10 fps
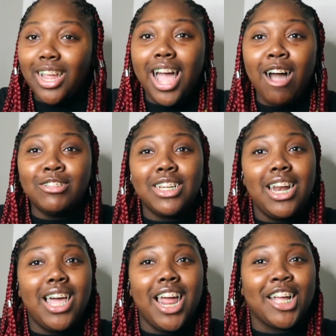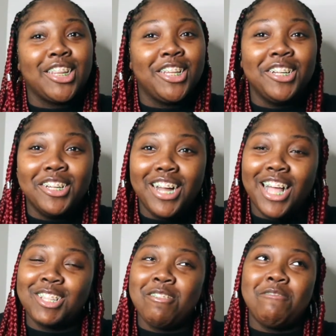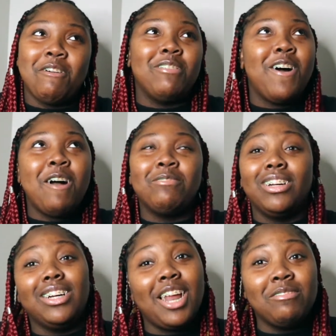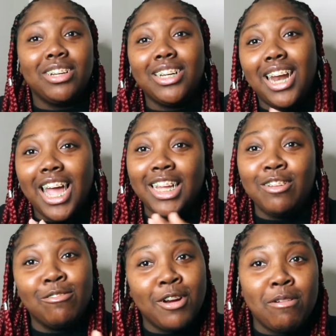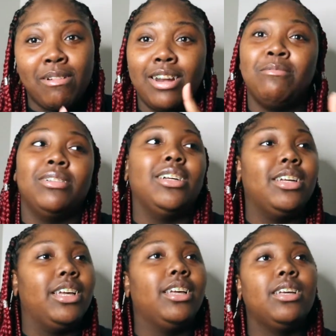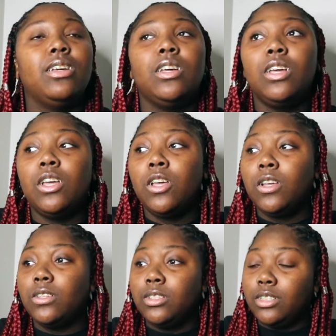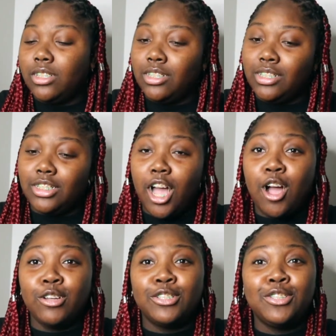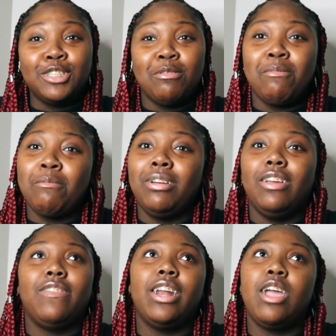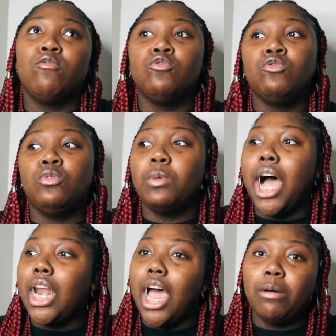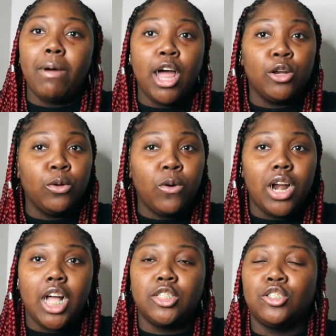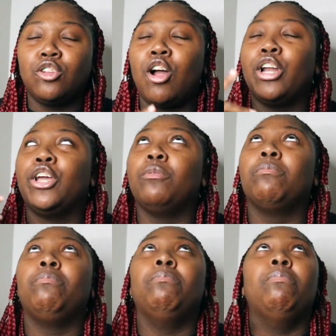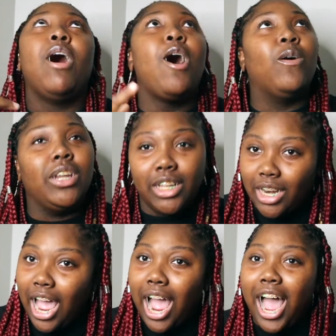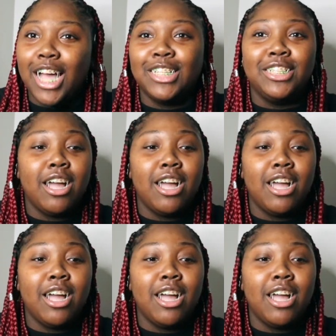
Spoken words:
I was trying to act like a thug. I told my mama, oh, I'm good, I'm good. I ain't even worried about it, I'm good. Y'all, as soon as my mama left out of that room, I locked my door and I started bawling. Like, that